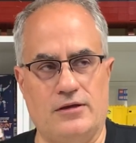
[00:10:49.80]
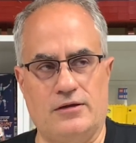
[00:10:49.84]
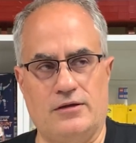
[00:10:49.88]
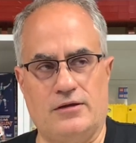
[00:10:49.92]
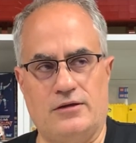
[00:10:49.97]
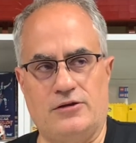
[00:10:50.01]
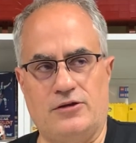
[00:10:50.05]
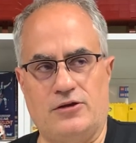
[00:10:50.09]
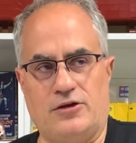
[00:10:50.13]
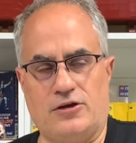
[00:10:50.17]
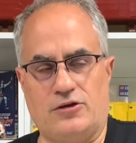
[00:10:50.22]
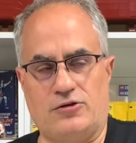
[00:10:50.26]

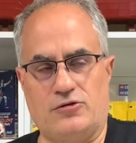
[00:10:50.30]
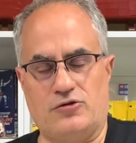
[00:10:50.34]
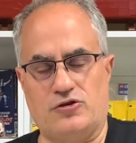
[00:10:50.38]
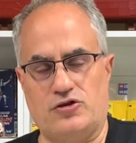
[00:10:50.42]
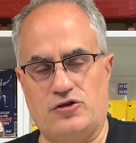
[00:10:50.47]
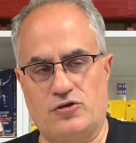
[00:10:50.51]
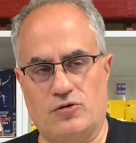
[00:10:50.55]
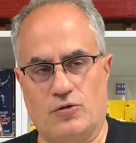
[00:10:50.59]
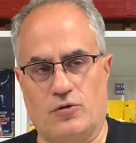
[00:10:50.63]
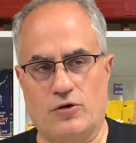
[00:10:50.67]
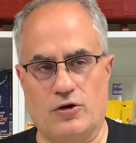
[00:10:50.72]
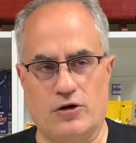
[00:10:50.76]
you could do a
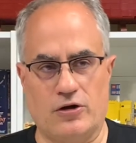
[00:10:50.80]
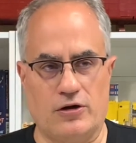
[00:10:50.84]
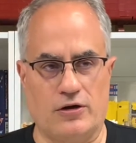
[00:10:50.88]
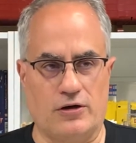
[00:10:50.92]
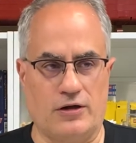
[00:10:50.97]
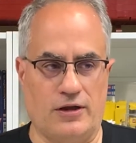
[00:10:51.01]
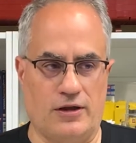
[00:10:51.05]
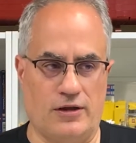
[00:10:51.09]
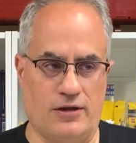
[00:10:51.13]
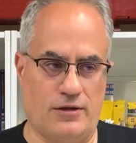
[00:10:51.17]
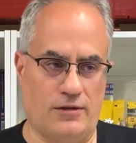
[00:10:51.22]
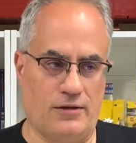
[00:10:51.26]
short,
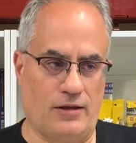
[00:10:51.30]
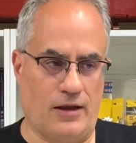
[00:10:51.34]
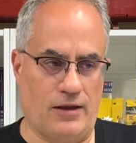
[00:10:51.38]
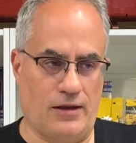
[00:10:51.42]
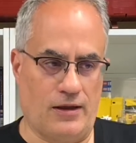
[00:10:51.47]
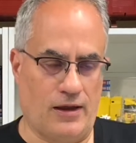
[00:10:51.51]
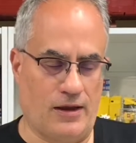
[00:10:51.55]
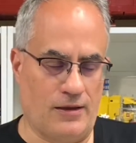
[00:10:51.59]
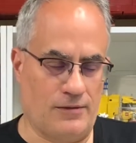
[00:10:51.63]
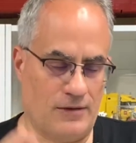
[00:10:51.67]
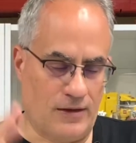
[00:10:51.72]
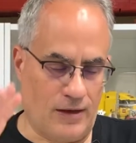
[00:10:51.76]

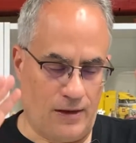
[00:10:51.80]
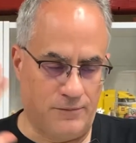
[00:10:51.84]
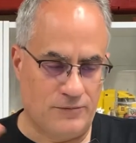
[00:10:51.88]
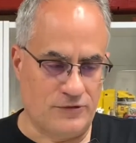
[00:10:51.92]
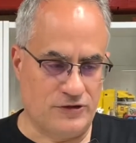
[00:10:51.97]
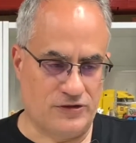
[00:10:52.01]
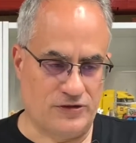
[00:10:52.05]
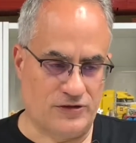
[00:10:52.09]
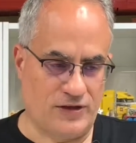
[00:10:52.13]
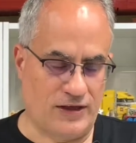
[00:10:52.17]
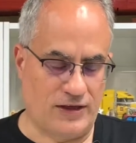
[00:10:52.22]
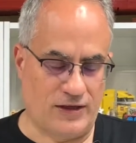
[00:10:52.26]
and I'm
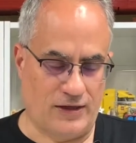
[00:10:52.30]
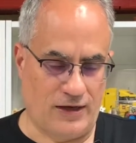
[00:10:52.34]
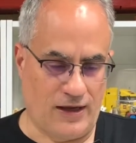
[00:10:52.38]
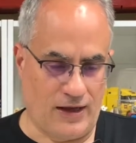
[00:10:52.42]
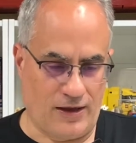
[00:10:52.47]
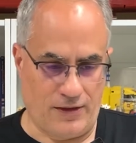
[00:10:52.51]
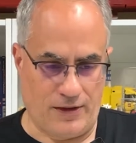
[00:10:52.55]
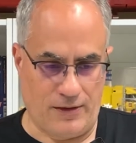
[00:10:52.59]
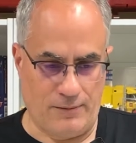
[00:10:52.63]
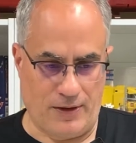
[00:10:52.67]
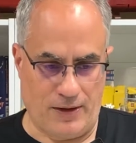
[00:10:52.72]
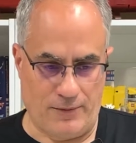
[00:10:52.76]
just thinking how
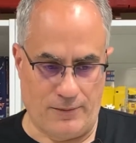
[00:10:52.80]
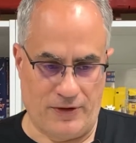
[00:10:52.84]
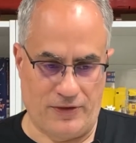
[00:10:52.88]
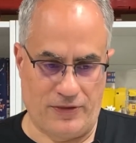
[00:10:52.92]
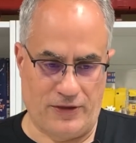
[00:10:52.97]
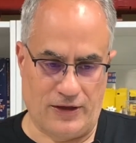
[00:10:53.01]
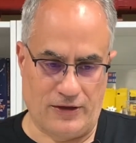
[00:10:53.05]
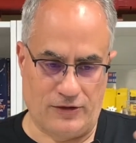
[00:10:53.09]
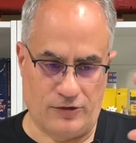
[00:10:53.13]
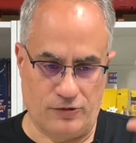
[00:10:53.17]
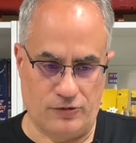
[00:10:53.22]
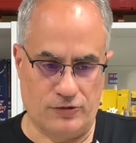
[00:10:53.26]
they might be
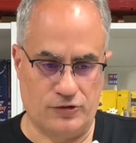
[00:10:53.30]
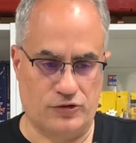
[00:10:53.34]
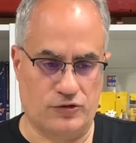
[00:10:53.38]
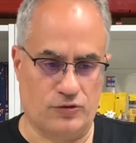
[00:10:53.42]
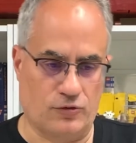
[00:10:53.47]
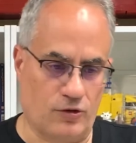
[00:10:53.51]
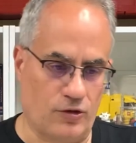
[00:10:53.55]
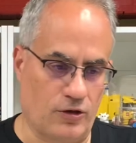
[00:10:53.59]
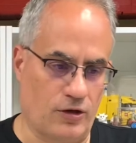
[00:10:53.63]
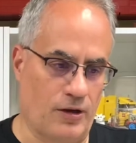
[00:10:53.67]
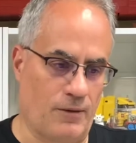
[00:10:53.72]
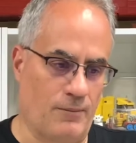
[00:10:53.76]
thinking, do a
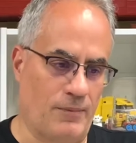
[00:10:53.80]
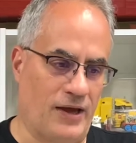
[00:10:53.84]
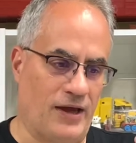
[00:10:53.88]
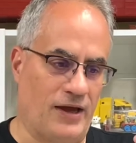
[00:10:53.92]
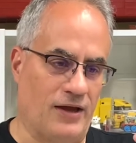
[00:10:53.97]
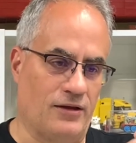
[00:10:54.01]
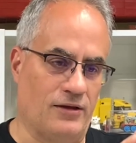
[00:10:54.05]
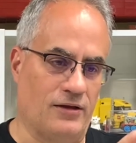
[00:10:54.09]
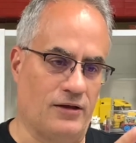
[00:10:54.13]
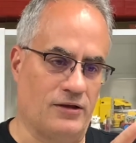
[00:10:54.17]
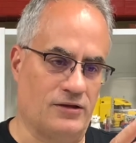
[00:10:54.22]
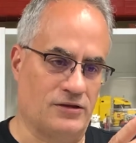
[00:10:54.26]
short
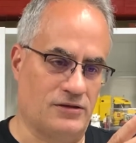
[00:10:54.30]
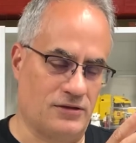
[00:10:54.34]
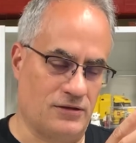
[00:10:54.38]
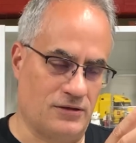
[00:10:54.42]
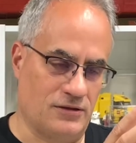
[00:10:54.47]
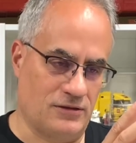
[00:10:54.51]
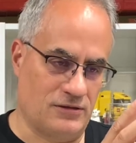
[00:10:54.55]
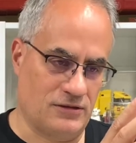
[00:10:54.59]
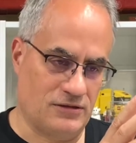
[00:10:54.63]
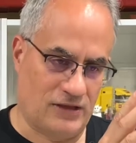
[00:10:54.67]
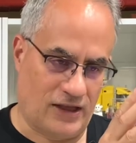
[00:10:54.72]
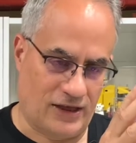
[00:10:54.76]
about,
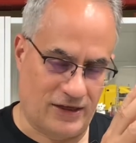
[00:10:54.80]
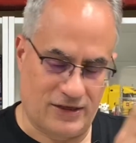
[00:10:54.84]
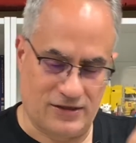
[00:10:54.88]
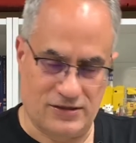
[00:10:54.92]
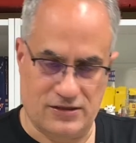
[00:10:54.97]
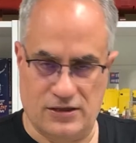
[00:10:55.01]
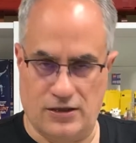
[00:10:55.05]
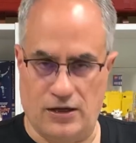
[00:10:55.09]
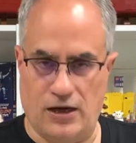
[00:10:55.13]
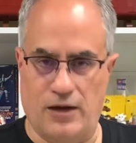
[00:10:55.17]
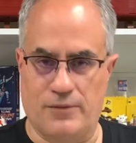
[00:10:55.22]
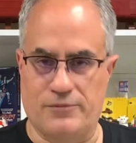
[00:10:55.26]
it's like a
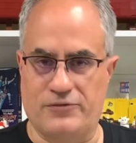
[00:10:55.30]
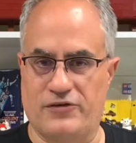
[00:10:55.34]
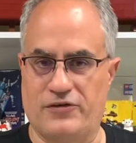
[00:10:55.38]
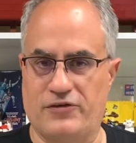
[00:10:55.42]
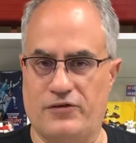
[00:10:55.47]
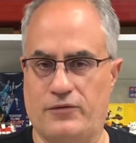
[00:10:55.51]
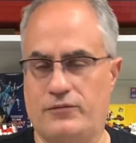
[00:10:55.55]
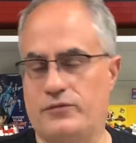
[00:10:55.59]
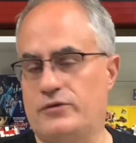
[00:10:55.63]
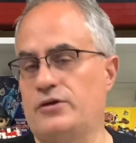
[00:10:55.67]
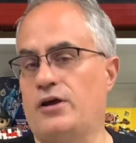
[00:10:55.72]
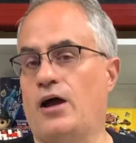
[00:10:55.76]
synopsis
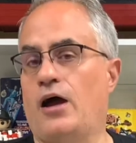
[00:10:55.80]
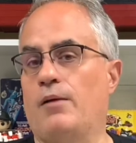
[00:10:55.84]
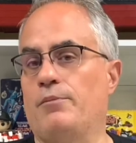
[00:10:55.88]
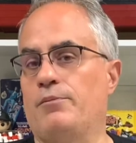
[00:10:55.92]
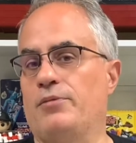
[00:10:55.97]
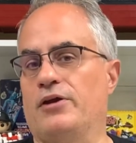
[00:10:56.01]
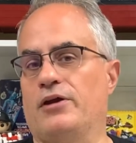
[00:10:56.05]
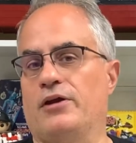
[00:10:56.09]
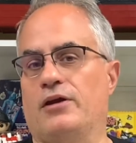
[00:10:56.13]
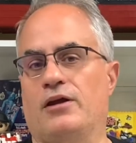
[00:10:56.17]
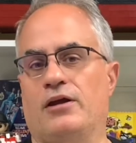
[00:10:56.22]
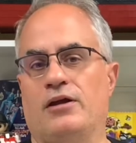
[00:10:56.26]
of a
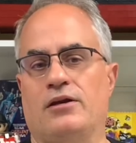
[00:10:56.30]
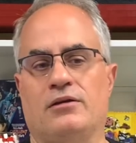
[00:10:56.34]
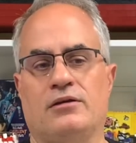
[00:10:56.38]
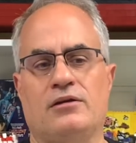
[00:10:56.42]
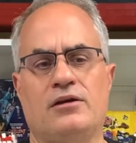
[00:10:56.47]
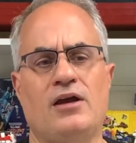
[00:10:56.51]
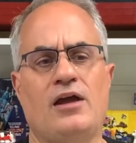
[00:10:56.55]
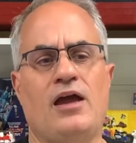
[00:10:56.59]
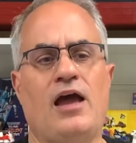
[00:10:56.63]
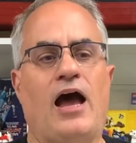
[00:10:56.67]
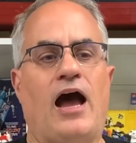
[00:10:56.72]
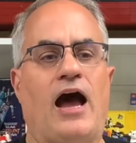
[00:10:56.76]
topic.
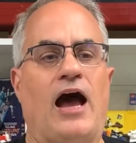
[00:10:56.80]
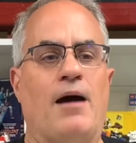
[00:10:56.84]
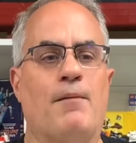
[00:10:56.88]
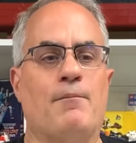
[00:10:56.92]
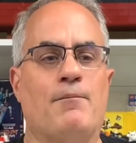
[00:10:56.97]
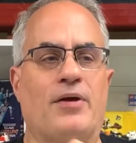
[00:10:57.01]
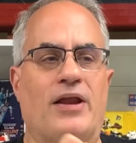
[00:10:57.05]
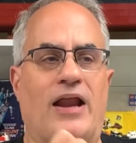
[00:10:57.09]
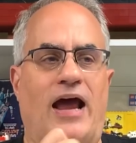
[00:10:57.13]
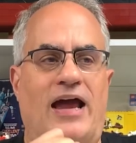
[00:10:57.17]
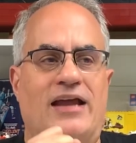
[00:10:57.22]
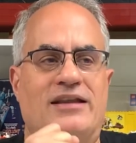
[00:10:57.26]

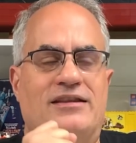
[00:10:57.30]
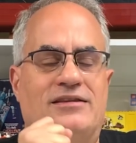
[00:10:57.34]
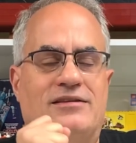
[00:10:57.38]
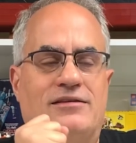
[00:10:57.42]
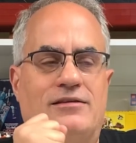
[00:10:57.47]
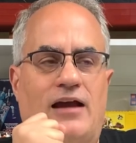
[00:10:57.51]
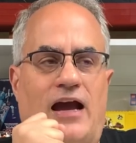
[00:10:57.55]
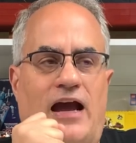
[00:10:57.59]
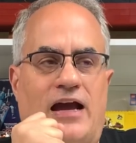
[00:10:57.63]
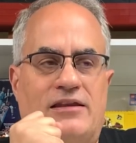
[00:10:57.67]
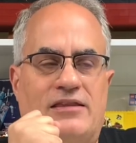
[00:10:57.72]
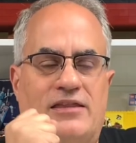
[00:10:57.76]
But
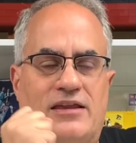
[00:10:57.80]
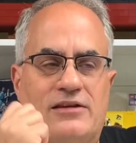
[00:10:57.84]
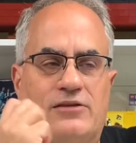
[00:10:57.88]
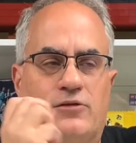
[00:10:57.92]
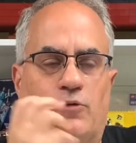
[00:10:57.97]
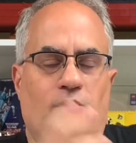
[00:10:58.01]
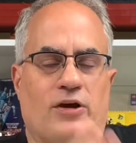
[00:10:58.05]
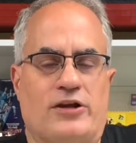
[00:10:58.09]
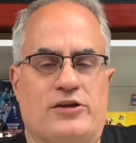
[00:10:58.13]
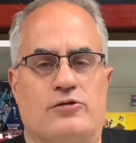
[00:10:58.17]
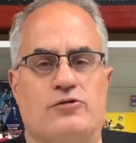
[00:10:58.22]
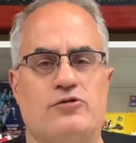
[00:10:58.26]
I think the
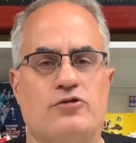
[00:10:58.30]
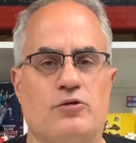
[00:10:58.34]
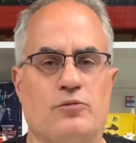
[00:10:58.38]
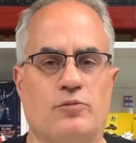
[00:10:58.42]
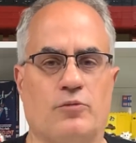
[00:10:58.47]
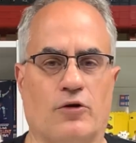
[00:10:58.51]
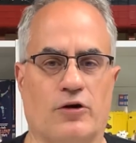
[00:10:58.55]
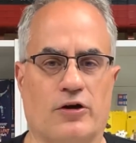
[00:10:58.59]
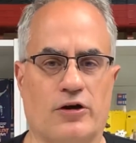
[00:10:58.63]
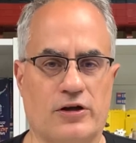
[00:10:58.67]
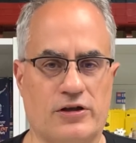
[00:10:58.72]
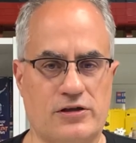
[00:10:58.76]
way YouTube
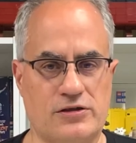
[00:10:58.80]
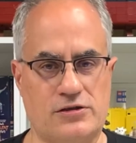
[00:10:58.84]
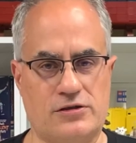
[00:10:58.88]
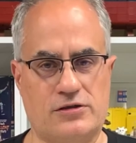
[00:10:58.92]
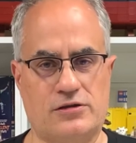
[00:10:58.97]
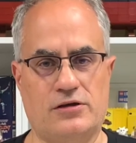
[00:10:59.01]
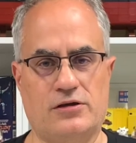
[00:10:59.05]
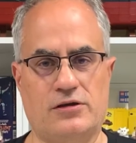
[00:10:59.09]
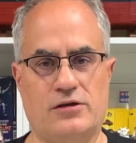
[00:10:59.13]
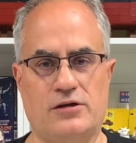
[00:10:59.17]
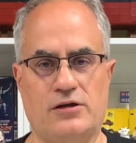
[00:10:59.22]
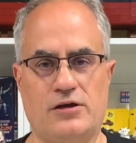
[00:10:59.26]
works
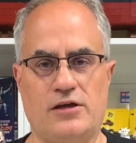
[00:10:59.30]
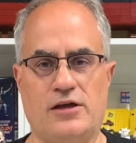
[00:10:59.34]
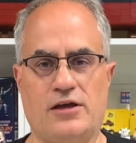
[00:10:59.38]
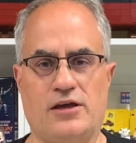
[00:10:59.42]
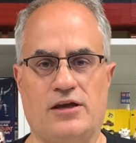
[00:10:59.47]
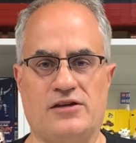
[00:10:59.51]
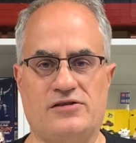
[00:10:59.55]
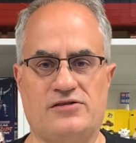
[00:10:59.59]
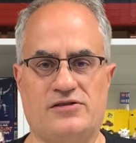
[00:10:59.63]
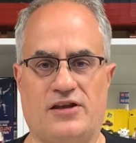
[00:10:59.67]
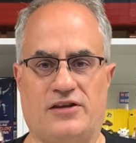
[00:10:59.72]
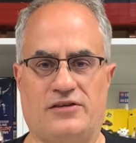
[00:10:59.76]

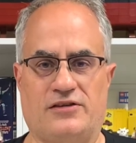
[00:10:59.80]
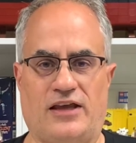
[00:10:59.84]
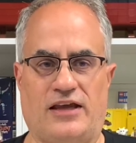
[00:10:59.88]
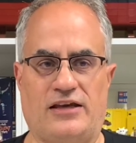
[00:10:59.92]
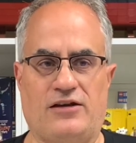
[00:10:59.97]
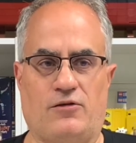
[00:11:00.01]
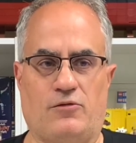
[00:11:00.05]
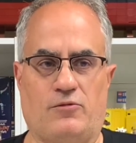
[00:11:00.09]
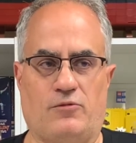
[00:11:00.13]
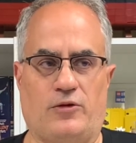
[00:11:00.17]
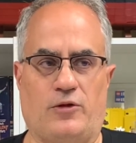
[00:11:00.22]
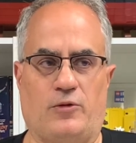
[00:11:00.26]
is that they
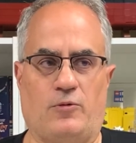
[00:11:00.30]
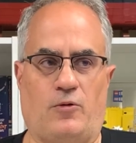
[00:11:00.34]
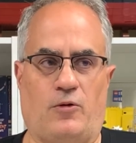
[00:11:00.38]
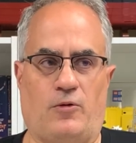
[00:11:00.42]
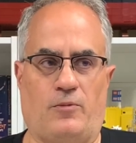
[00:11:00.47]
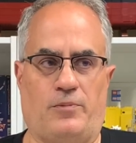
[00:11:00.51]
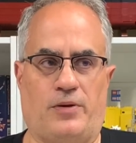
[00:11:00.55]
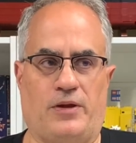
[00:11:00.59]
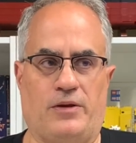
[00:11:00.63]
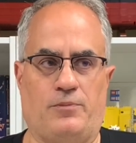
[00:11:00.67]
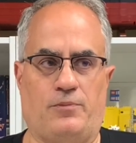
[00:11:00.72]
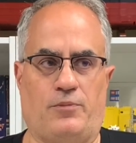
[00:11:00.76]
don't really want
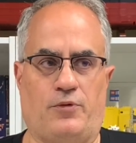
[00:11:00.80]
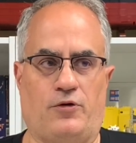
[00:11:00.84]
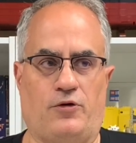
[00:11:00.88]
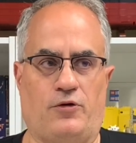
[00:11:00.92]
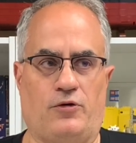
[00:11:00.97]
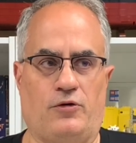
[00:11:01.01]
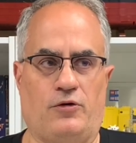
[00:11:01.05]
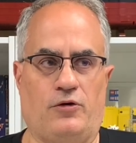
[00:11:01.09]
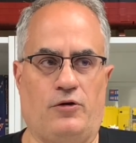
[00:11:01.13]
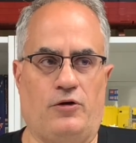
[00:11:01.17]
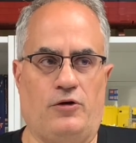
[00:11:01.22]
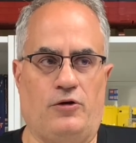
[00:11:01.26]

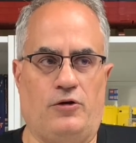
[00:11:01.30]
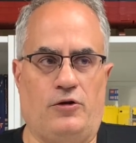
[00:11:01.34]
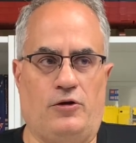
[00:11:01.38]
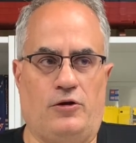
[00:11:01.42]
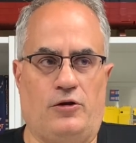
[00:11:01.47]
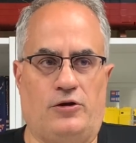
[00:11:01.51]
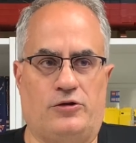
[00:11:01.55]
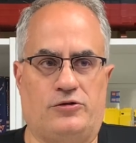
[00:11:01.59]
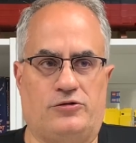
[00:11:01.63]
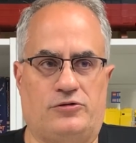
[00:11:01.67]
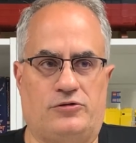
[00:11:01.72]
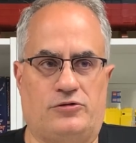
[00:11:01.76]
people
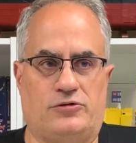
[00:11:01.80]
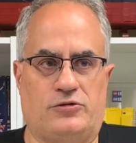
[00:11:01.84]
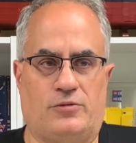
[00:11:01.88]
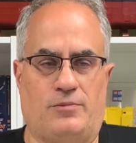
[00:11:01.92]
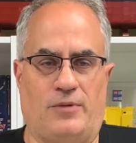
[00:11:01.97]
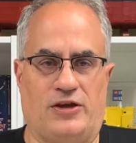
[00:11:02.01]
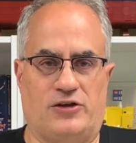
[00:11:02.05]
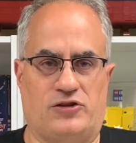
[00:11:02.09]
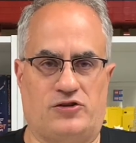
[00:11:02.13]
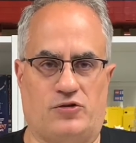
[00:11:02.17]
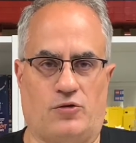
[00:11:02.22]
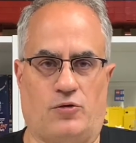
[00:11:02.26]
to
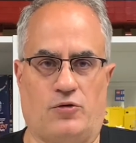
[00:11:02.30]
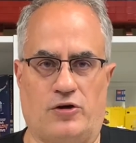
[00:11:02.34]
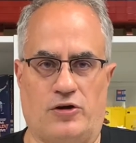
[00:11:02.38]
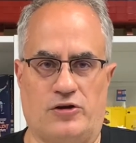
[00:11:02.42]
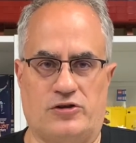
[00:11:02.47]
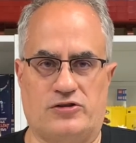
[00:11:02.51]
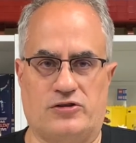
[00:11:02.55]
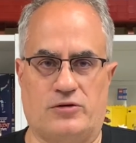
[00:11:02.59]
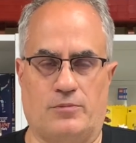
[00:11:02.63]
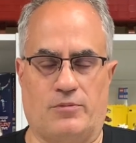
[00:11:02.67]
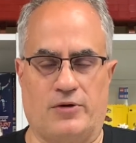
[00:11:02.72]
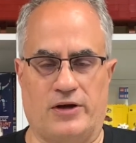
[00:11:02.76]
make
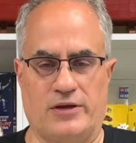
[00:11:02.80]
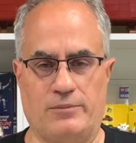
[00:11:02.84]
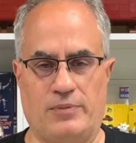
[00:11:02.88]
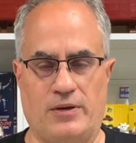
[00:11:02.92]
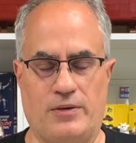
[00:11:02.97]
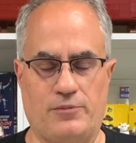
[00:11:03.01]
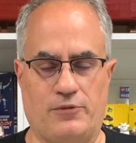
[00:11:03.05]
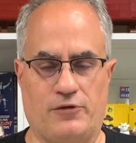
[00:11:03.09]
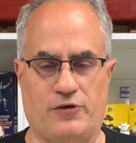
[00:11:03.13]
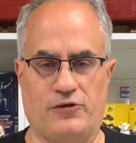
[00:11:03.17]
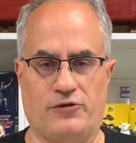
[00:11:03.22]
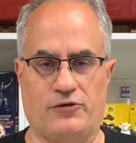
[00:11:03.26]
shorts to bring
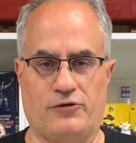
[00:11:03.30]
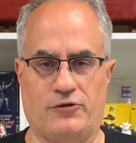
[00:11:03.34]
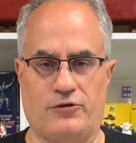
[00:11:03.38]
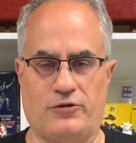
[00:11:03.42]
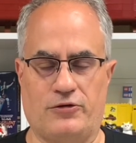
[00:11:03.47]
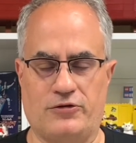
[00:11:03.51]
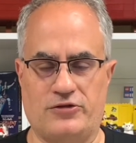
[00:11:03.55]
people into their